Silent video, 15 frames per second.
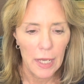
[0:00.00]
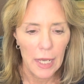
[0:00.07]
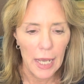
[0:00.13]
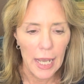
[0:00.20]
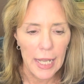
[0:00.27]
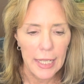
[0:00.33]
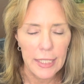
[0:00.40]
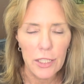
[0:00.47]

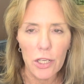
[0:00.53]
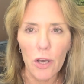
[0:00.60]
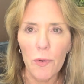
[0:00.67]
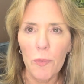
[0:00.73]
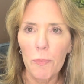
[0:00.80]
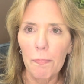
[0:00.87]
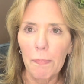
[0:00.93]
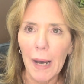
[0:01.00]
And so
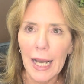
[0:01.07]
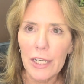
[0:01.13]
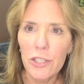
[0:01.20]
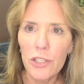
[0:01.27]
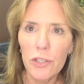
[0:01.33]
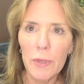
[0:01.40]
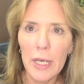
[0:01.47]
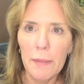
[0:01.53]
by
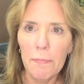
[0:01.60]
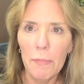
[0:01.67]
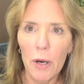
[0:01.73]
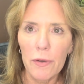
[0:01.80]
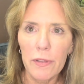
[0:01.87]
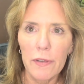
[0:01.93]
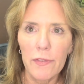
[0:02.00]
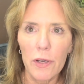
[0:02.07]
doing
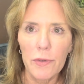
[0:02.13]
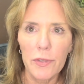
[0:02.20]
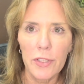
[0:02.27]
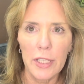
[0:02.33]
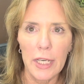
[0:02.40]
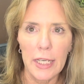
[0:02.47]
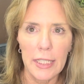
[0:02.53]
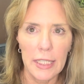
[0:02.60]
both of those
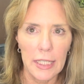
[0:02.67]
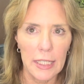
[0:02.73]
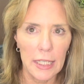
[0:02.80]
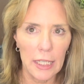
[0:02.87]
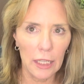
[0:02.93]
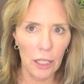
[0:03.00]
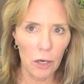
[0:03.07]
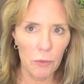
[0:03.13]
things,
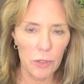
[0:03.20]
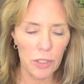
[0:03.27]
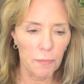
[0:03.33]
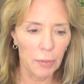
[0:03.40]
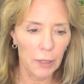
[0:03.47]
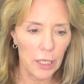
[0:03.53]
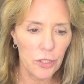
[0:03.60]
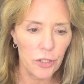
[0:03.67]
it lowers
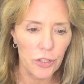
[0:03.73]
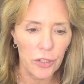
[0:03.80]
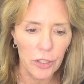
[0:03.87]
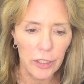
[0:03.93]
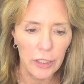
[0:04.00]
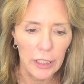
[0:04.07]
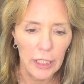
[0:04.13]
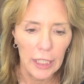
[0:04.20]
blood
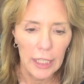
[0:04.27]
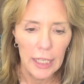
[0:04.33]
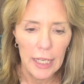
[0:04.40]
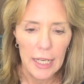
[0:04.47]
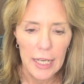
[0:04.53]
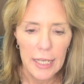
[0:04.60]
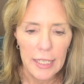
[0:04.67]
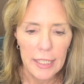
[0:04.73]
sugar.
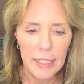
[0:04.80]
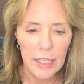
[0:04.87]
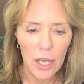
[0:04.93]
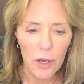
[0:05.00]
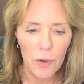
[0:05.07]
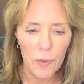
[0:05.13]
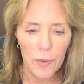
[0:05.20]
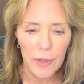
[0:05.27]

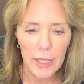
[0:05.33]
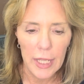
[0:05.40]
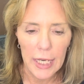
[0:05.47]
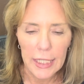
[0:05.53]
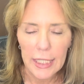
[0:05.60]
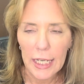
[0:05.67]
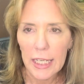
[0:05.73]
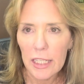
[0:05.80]
So
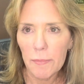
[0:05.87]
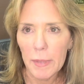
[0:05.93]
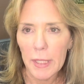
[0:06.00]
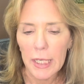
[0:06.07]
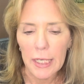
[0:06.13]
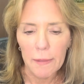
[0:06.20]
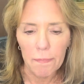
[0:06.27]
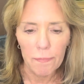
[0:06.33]
they tend to
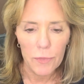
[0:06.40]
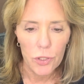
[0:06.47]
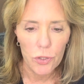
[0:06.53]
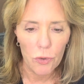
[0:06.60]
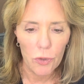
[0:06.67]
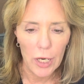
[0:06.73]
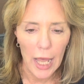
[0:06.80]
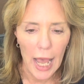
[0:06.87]
be
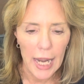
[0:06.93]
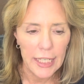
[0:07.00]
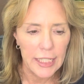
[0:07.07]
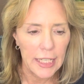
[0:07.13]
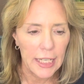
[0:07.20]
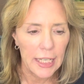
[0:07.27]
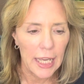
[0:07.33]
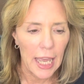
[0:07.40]
short
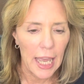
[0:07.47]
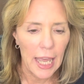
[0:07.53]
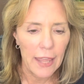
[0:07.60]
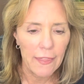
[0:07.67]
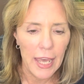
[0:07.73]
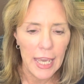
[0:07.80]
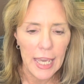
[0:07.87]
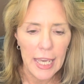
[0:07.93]
acting,
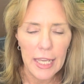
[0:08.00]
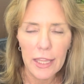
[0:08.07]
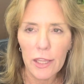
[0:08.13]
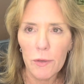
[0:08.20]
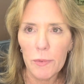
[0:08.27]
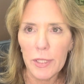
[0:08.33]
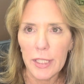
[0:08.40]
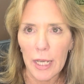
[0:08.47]
and they hit
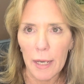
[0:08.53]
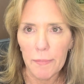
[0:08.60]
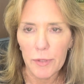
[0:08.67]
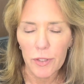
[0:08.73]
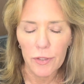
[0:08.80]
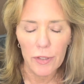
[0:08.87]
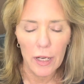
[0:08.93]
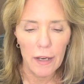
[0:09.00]
the
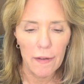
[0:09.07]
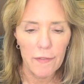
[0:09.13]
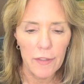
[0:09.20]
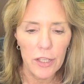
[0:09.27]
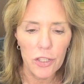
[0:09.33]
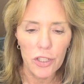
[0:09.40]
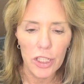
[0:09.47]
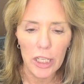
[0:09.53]
receptor of
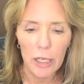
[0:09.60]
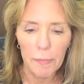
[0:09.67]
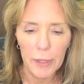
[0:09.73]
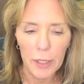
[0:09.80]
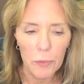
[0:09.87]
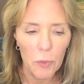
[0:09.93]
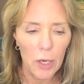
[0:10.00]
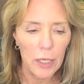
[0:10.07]
the
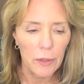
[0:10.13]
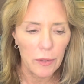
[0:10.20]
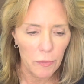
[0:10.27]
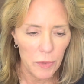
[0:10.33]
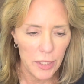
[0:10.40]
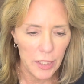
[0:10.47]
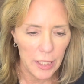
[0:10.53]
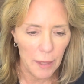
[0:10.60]
GLP-1
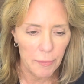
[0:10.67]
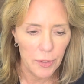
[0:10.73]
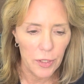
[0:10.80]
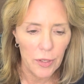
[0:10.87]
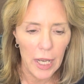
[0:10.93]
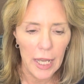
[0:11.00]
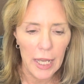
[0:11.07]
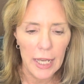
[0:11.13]

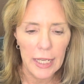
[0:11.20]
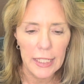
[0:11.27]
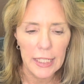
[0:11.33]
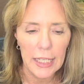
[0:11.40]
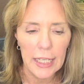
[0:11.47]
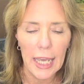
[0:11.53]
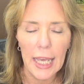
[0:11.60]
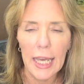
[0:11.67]
receptor
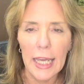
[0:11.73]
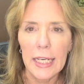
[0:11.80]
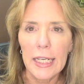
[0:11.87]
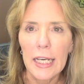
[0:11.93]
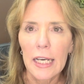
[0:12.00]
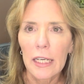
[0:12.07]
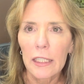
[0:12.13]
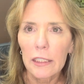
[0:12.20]
and
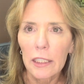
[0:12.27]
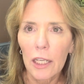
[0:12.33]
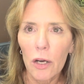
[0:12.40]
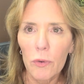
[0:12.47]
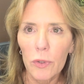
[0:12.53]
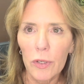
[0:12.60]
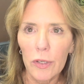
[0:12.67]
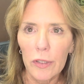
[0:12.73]
can
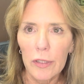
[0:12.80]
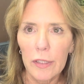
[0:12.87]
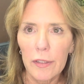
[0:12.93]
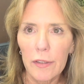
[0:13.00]
lower